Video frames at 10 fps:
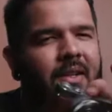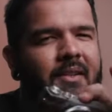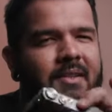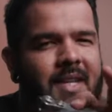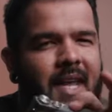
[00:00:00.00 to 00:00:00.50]
the
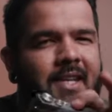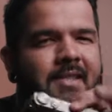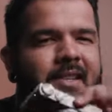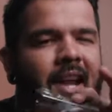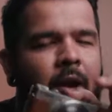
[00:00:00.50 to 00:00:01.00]

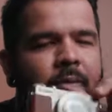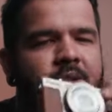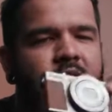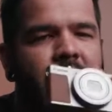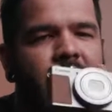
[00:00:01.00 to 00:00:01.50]
settings and how it's
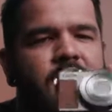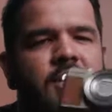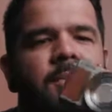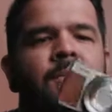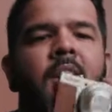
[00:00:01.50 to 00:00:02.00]
changing.